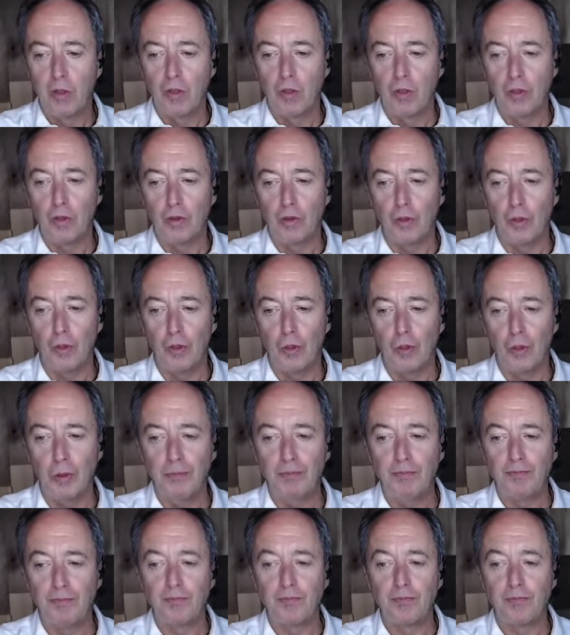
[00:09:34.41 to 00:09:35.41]
So
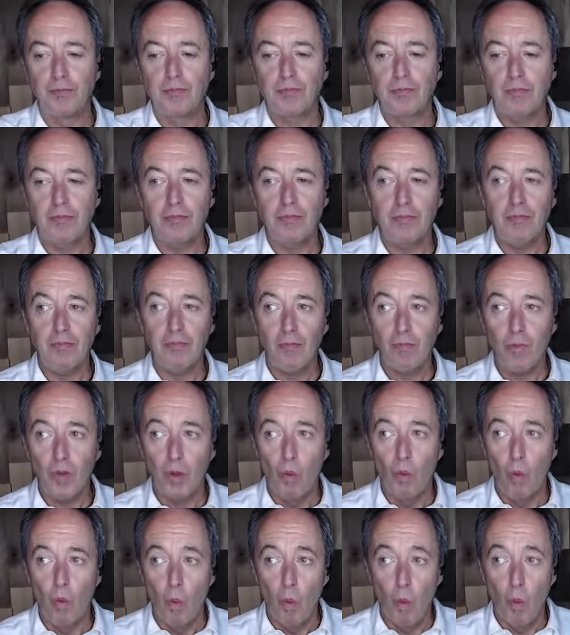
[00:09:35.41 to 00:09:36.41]

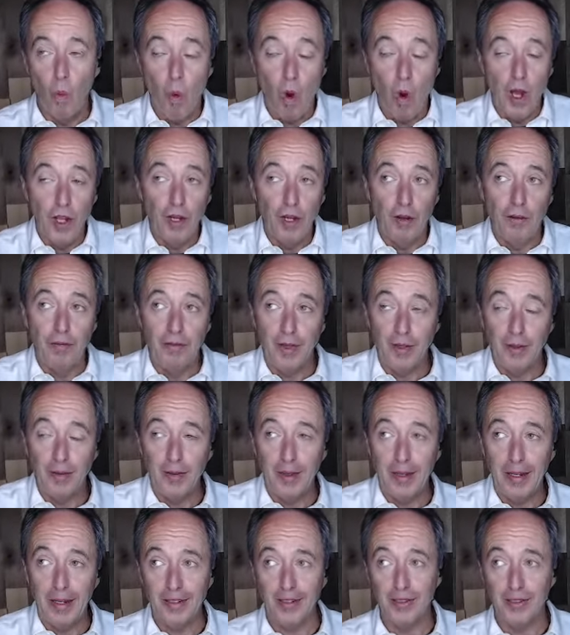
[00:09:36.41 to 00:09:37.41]
one of the
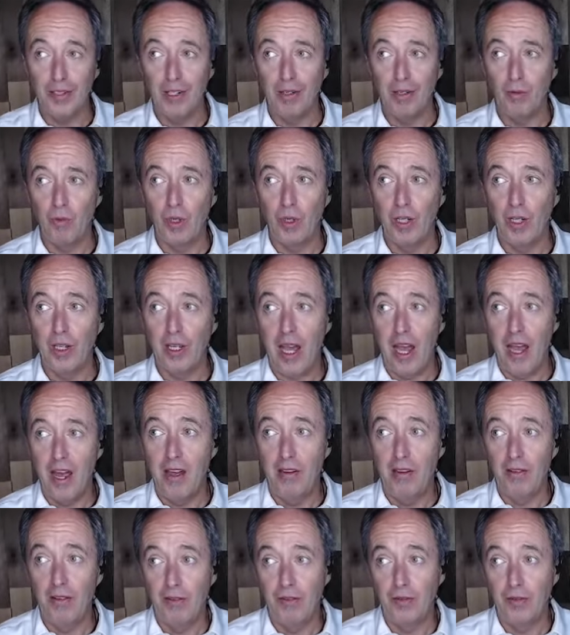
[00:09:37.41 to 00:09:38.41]
things that we
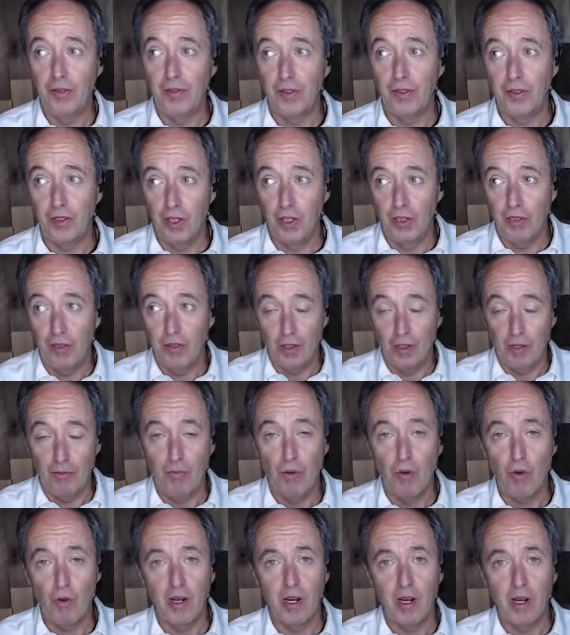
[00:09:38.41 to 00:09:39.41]
have to
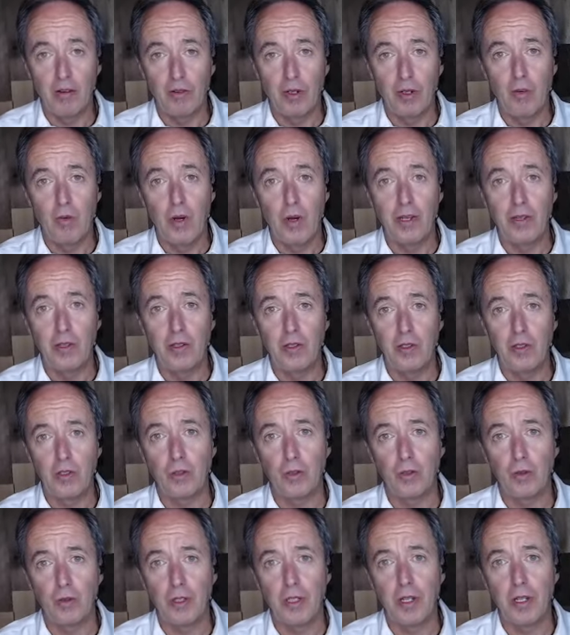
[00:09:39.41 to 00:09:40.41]
support everyone is a
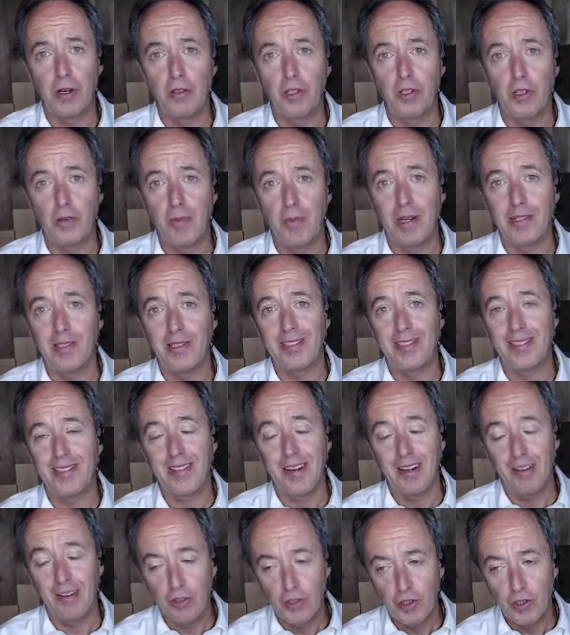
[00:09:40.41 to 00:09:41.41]
Source Energy Medicine
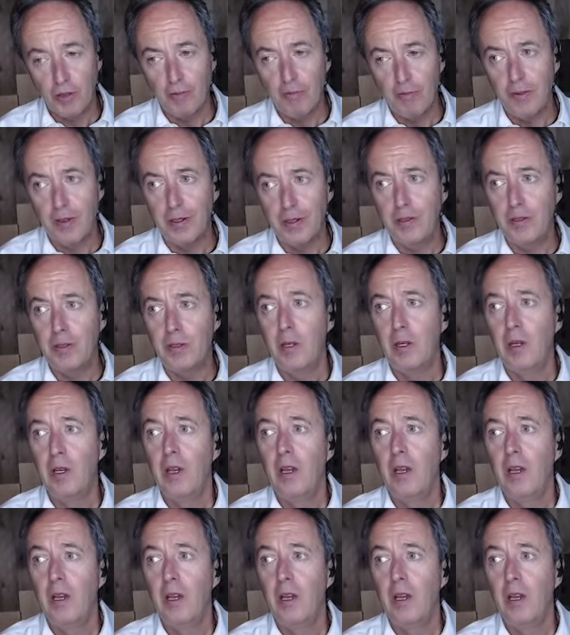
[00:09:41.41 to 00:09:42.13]
Scholarship Fund.